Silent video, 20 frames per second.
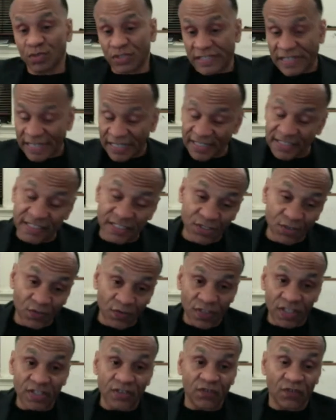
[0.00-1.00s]
protect and
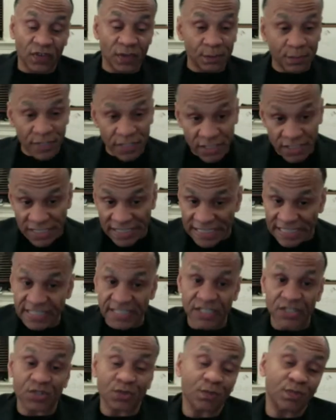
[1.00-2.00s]
defend the feminists, he
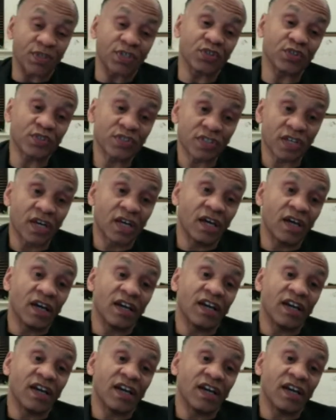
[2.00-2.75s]
disappears.